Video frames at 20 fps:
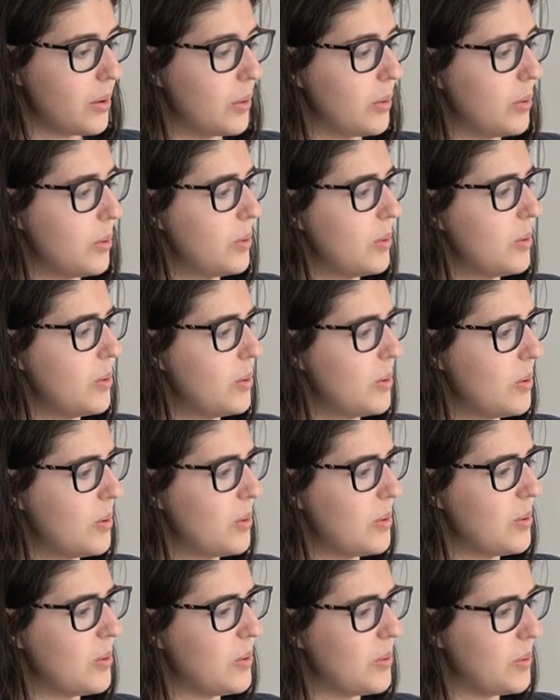
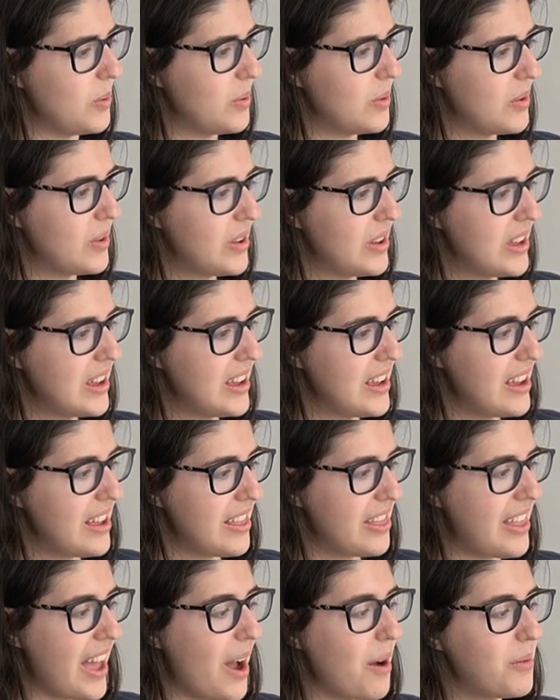Ooh,
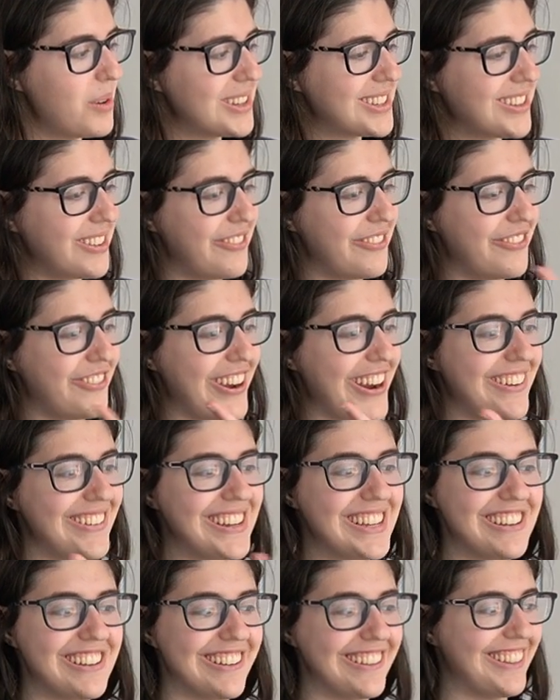that was a
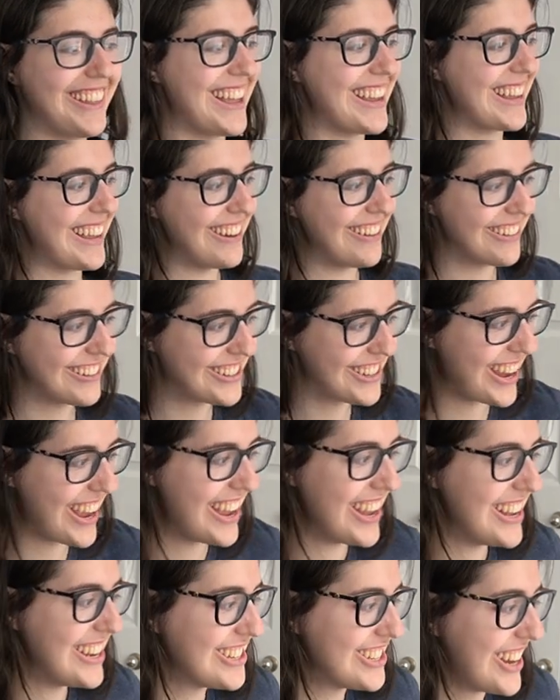very good like
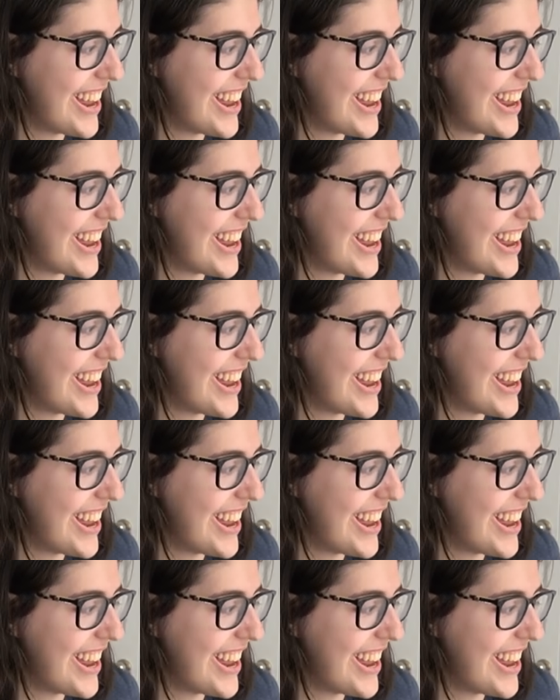interchange,